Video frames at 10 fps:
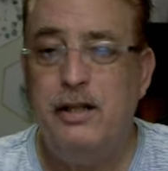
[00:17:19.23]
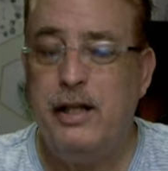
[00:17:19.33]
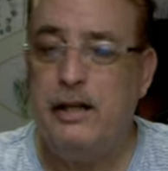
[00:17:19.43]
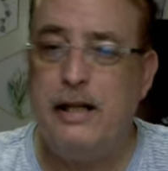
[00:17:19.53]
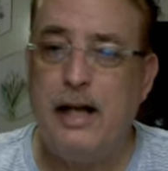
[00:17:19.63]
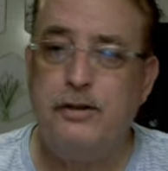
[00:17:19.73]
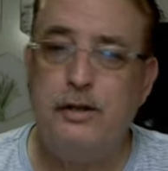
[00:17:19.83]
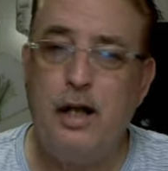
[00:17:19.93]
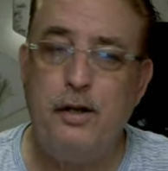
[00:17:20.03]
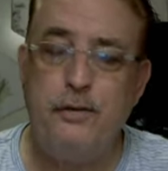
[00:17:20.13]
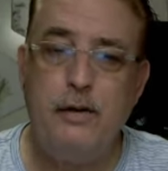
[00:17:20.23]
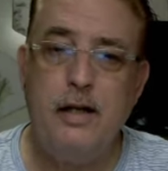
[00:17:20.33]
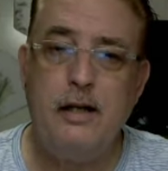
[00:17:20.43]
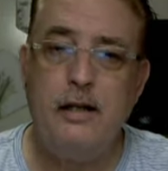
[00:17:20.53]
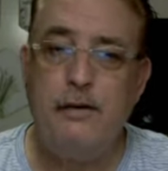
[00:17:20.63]
$10,000 free
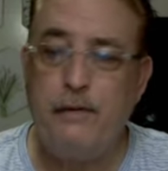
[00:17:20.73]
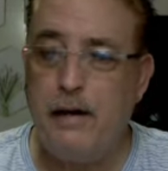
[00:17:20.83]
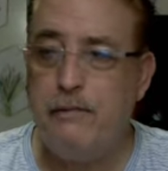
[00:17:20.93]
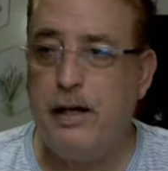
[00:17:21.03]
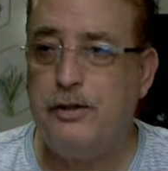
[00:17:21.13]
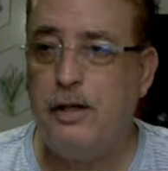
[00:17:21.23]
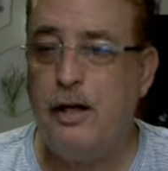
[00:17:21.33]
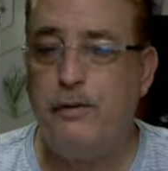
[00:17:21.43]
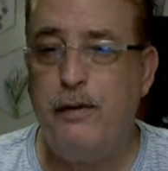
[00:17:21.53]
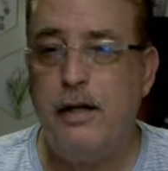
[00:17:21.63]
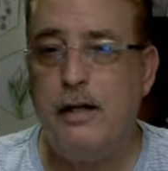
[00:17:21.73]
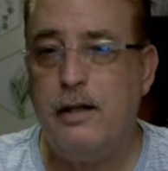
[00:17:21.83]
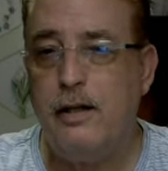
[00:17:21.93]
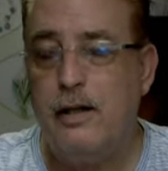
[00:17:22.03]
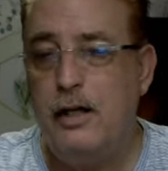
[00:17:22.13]
and clear, $5,000 free and
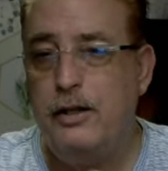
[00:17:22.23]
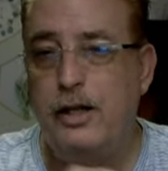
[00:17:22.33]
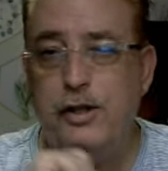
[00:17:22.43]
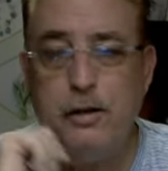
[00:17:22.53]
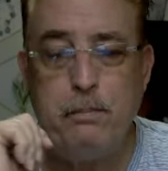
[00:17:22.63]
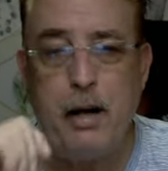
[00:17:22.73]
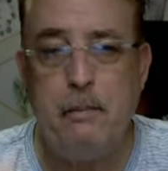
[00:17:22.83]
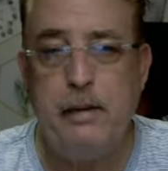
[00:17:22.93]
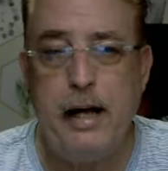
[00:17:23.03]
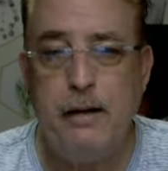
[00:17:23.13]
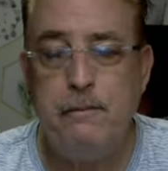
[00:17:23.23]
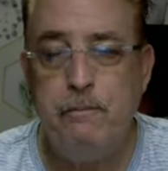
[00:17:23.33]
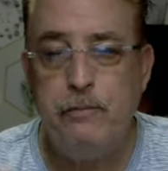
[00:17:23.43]
clear that you can pop down.